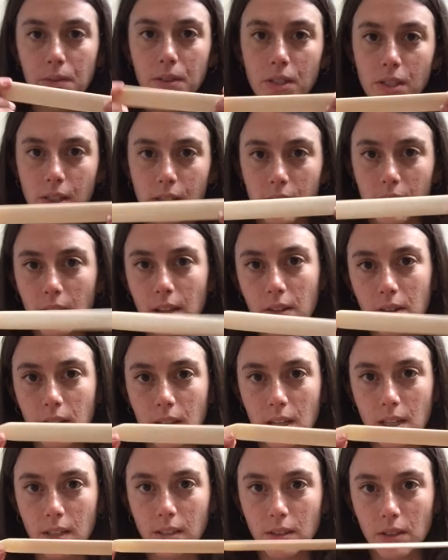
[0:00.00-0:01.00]
which is another
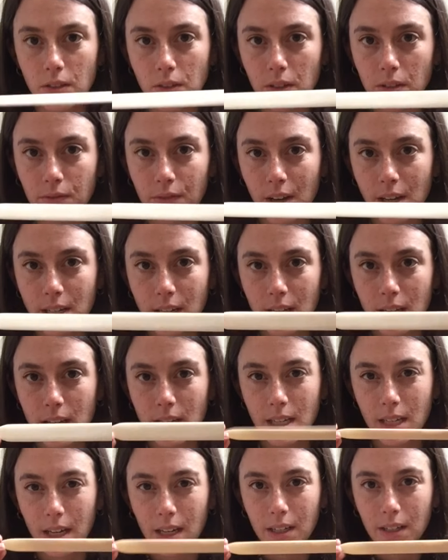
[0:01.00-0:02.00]
thing you can find at
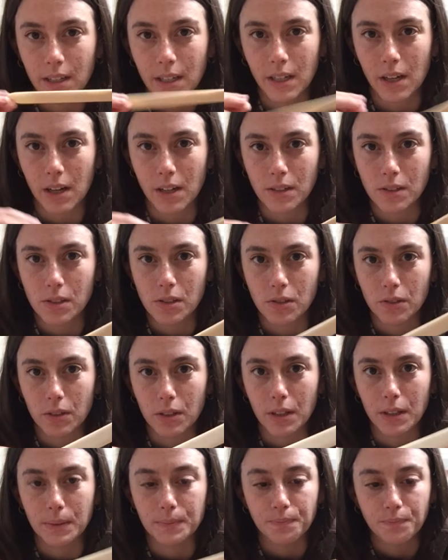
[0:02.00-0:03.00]
any kind of like arts
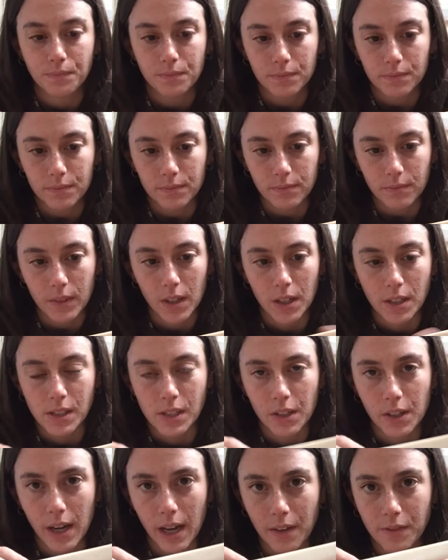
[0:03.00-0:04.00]

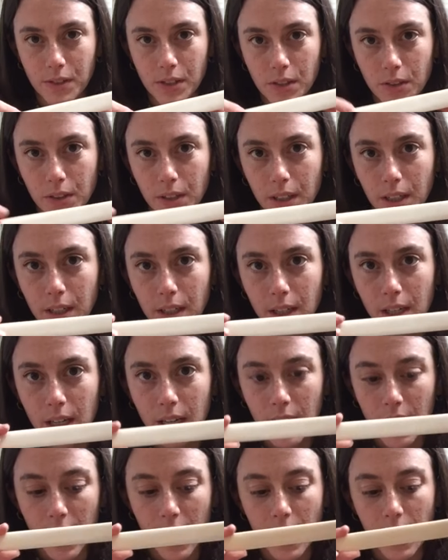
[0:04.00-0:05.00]
and crafts store.
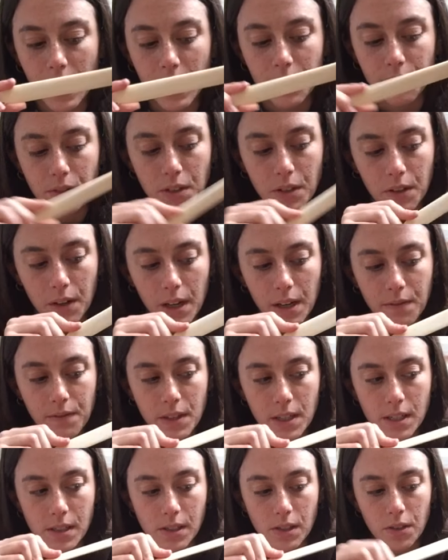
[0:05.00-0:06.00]
And if you don't have
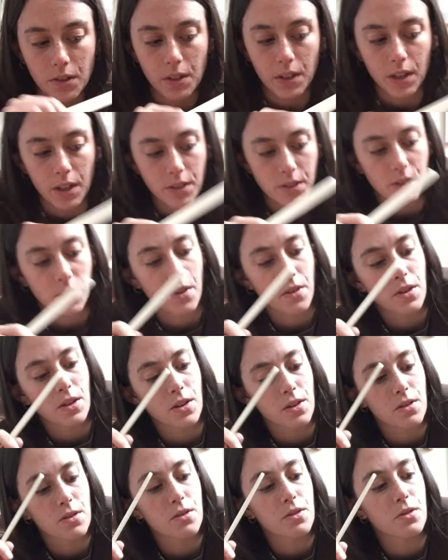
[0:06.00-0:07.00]
this, you could also
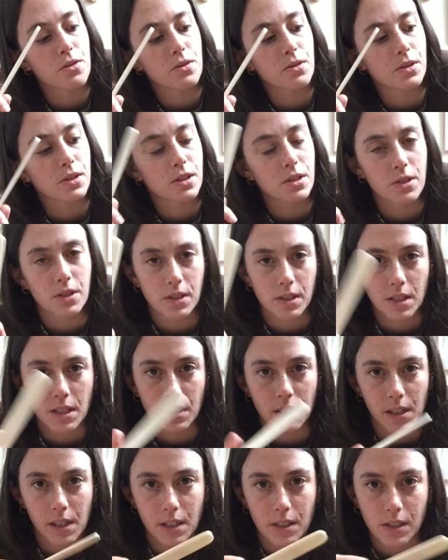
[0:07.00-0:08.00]
use, you just
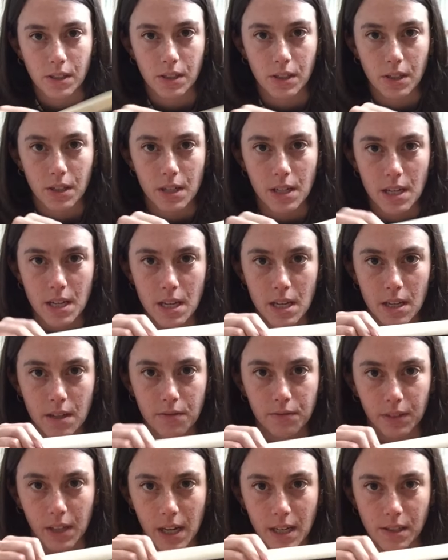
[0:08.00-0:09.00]
need like a sturdy
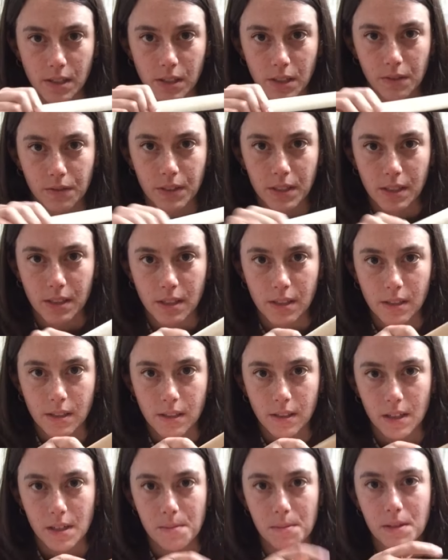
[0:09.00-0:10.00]
flat surface. This
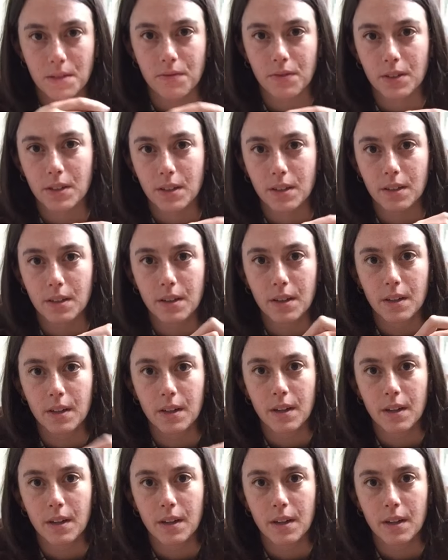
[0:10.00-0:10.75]
is going to be for